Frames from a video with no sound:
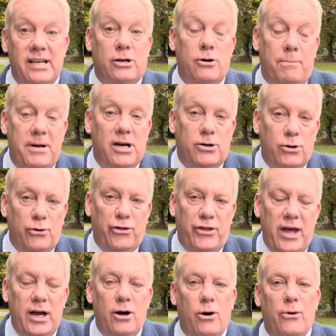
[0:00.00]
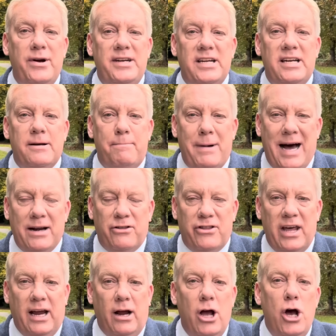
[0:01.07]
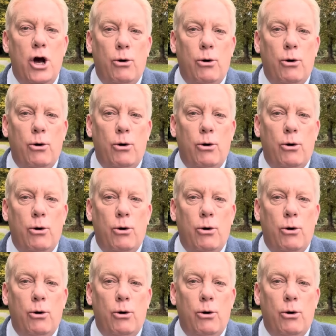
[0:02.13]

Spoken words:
It could be a good thing or indeed a bad thing.